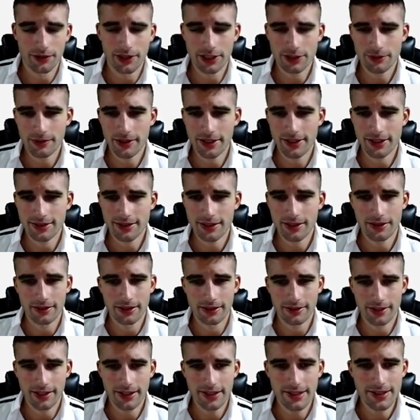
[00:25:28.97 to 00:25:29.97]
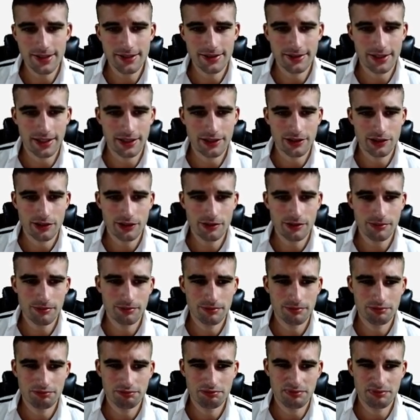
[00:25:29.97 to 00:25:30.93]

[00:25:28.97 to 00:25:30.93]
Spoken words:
And that's why I said the Titans, they should